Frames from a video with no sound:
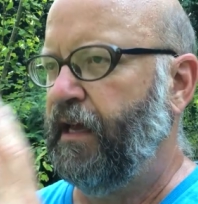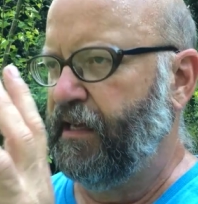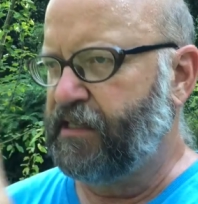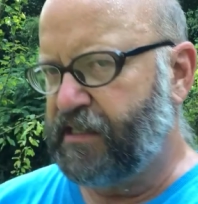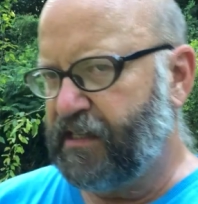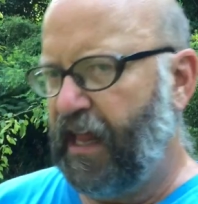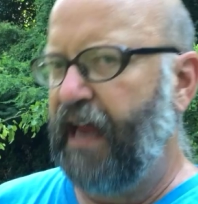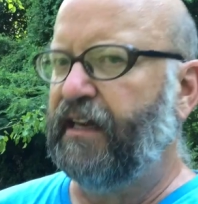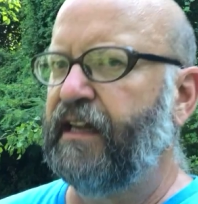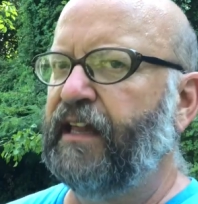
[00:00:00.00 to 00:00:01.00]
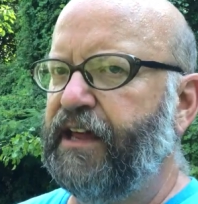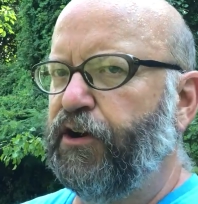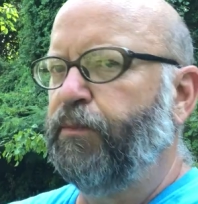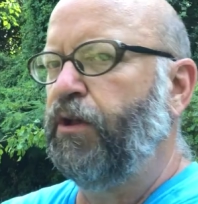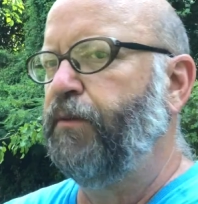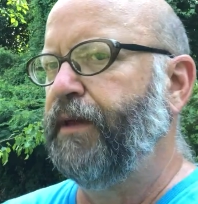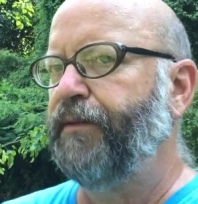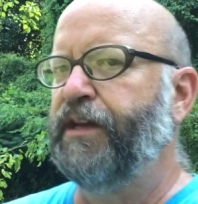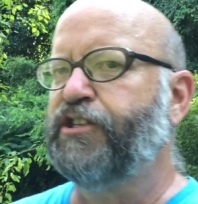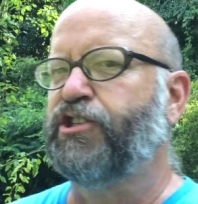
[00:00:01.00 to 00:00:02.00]
slightly later
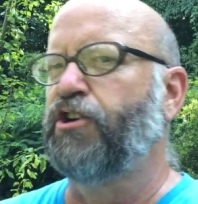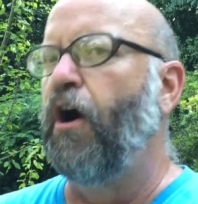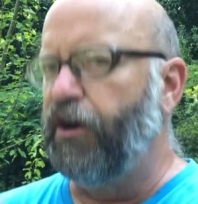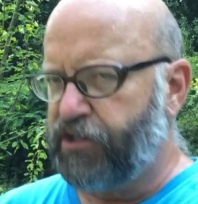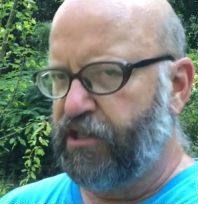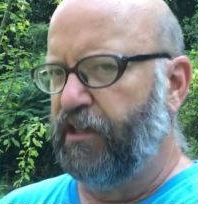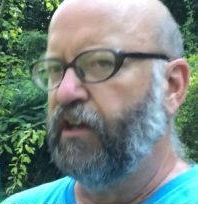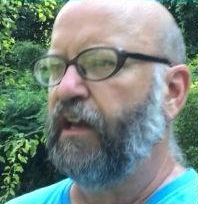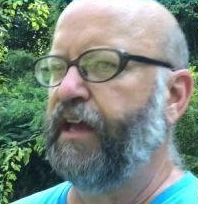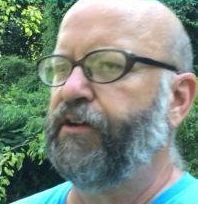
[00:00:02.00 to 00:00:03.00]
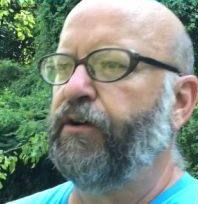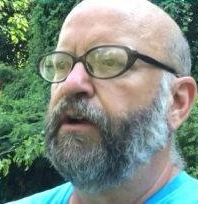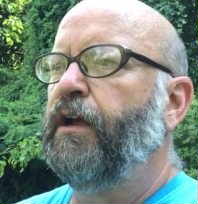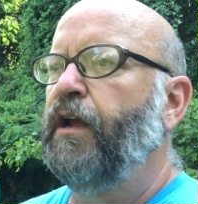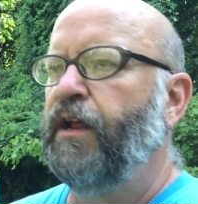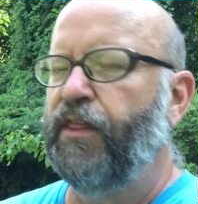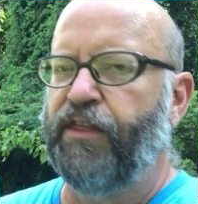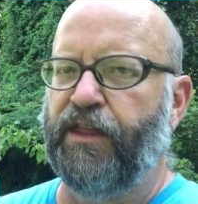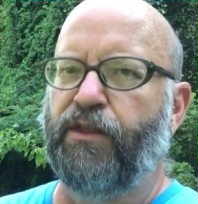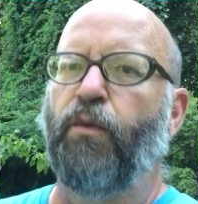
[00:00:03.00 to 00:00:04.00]
blooming. It starts a little later
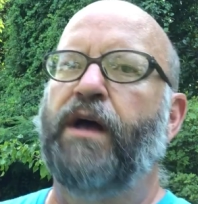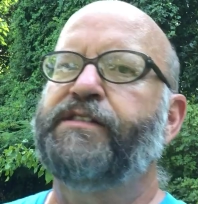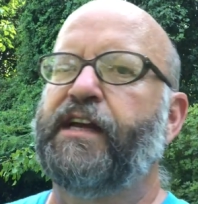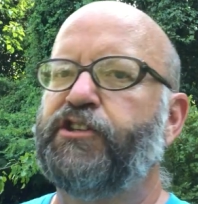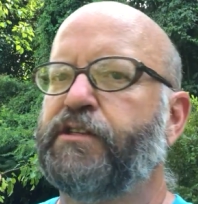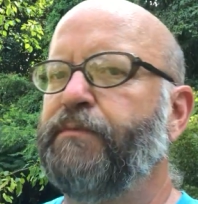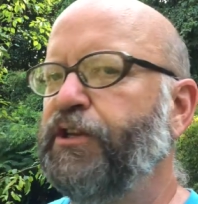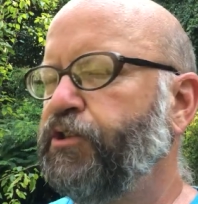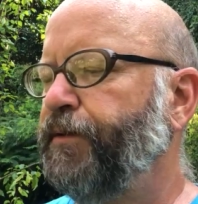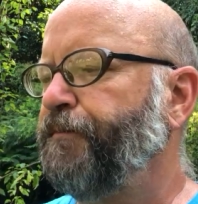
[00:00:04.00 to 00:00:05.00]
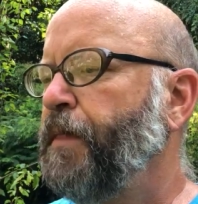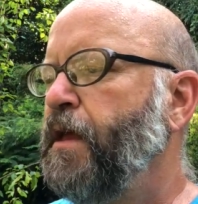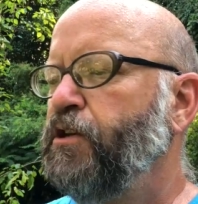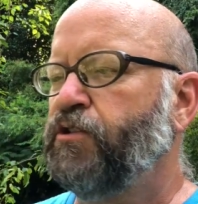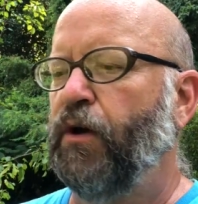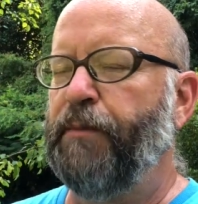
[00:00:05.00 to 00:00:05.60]
than the ones I just mentioned, so it